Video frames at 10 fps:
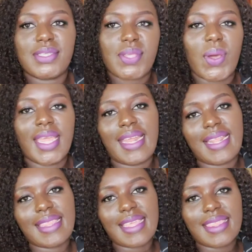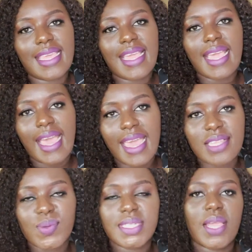So, and another thing,
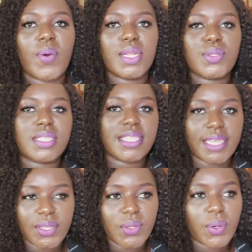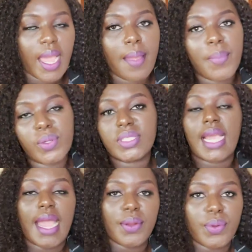guys, what I want to tell you, I
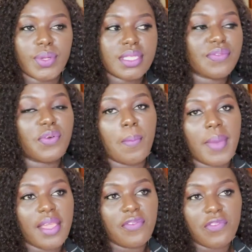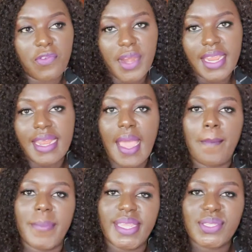bought candles from my friend
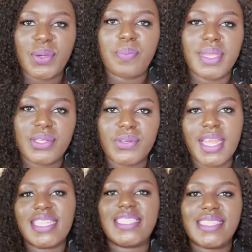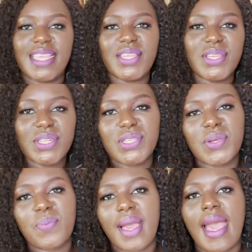Amito Mitra. She's a
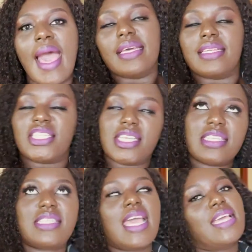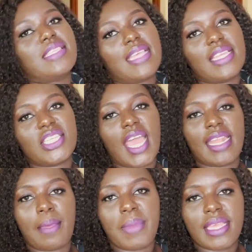YouTuber. She's such
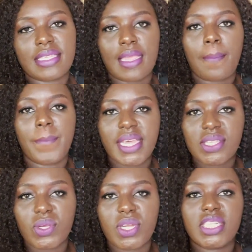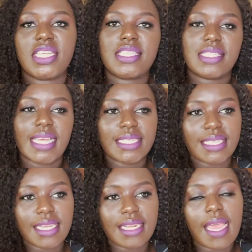an amazing person. She
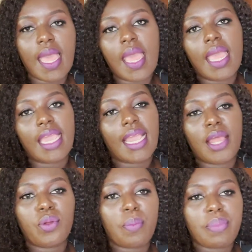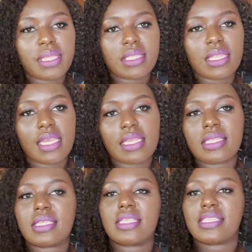started a candle
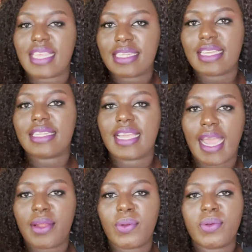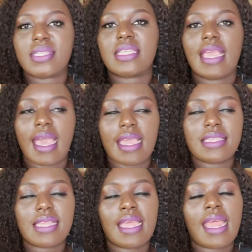business, scented candles,
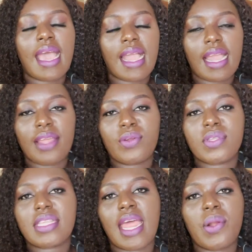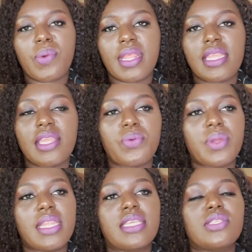guys, and her candles are really,
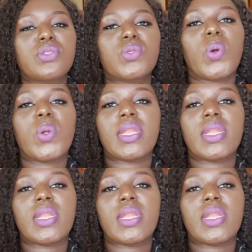really so